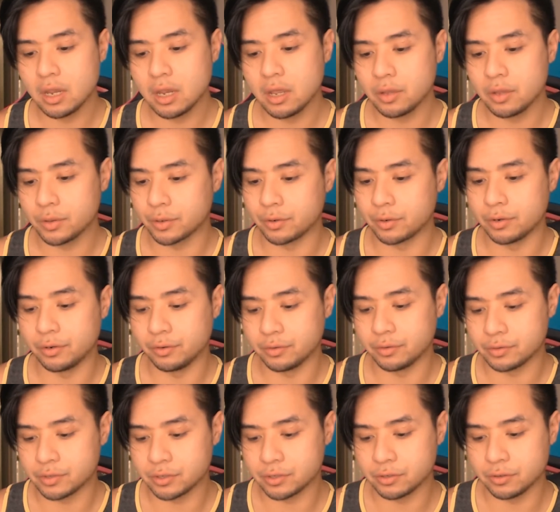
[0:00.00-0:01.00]

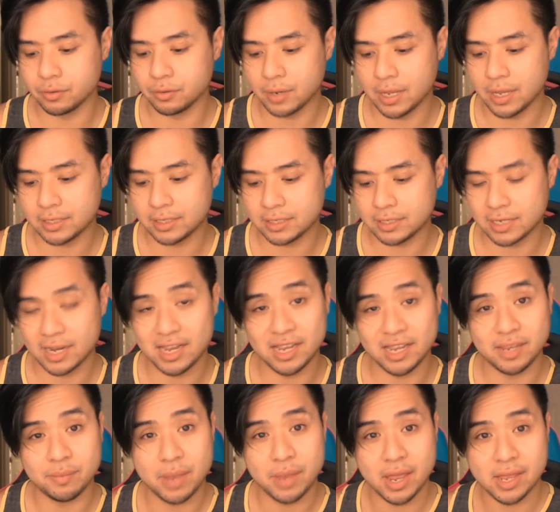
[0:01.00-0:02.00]
through to its
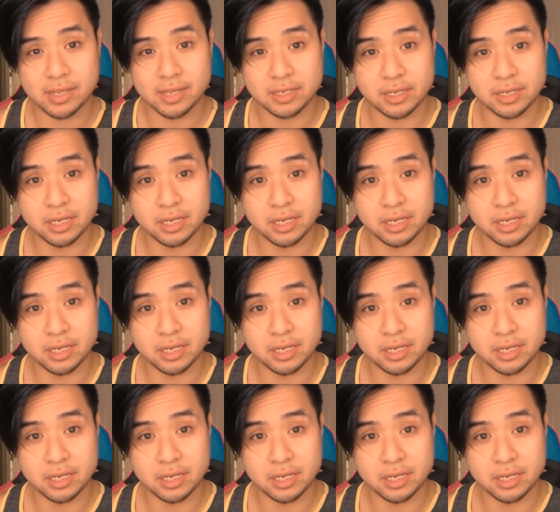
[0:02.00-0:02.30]
time as a